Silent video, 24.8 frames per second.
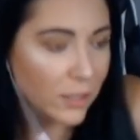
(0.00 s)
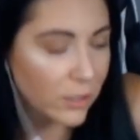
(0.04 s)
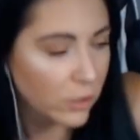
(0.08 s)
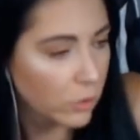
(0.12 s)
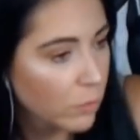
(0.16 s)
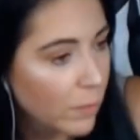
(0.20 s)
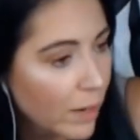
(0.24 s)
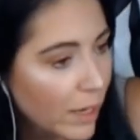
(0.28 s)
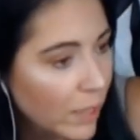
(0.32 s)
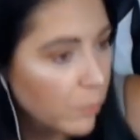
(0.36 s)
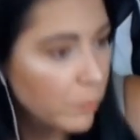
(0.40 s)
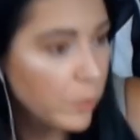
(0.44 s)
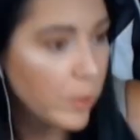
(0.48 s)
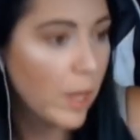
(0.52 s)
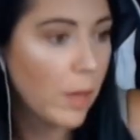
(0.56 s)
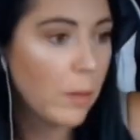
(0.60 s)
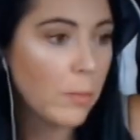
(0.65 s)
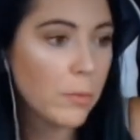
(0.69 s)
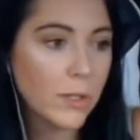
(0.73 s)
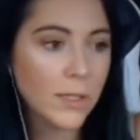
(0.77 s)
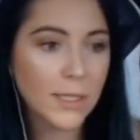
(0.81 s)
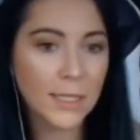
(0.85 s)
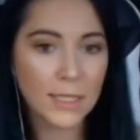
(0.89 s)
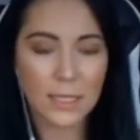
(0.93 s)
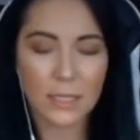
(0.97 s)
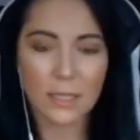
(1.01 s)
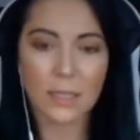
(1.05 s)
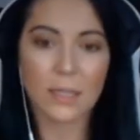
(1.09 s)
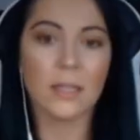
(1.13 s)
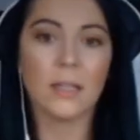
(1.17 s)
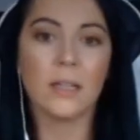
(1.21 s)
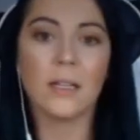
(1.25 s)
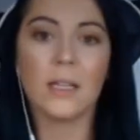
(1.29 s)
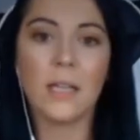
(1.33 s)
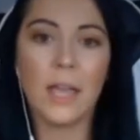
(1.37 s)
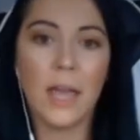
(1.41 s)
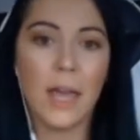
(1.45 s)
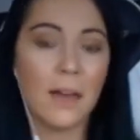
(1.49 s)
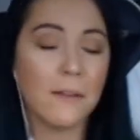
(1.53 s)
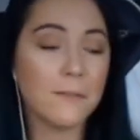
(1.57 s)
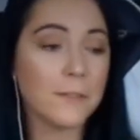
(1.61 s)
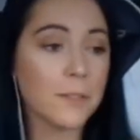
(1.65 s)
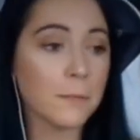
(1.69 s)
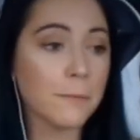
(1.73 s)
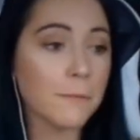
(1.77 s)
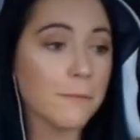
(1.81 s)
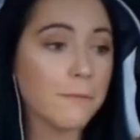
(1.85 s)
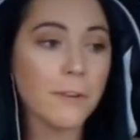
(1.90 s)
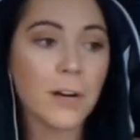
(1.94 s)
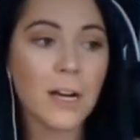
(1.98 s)
You might be able to have
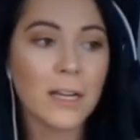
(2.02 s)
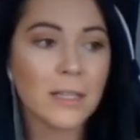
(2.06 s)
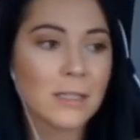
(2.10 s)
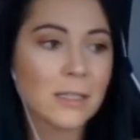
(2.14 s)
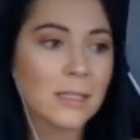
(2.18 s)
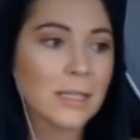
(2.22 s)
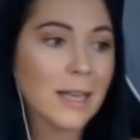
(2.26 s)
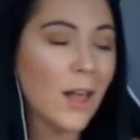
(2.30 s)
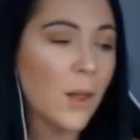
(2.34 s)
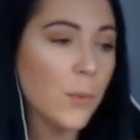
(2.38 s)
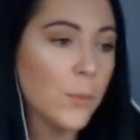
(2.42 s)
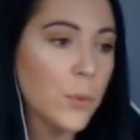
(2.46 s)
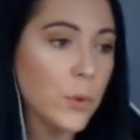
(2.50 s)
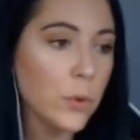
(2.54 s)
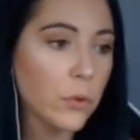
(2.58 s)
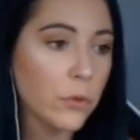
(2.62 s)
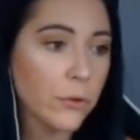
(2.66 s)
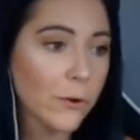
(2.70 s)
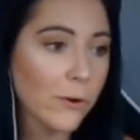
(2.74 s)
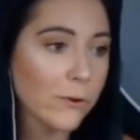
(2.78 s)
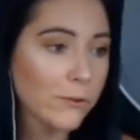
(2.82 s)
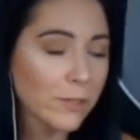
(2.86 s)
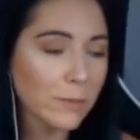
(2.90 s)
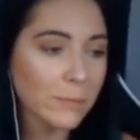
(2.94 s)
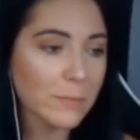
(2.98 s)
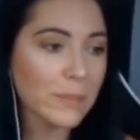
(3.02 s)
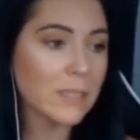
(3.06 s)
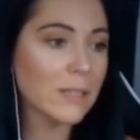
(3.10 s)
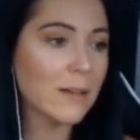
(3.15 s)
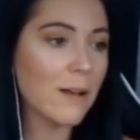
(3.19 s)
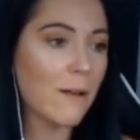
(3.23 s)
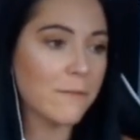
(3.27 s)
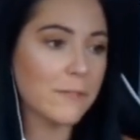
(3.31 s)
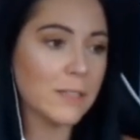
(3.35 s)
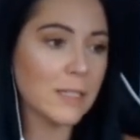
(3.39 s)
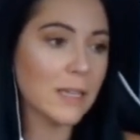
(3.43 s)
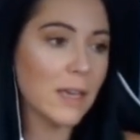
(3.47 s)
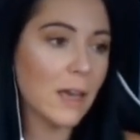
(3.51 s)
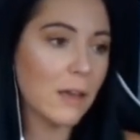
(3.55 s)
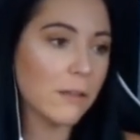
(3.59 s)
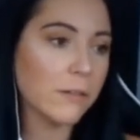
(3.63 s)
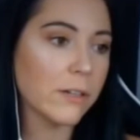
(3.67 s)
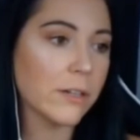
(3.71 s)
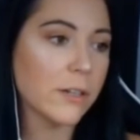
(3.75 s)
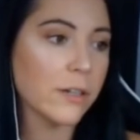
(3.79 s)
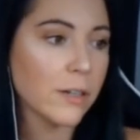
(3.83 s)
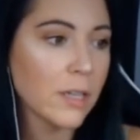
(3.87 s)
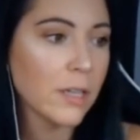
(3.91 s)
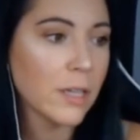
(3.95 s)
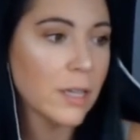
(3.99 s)
some friends help you throw some stuff
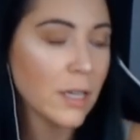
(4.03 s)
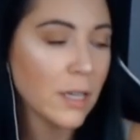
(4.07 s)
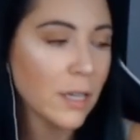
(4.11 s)
together.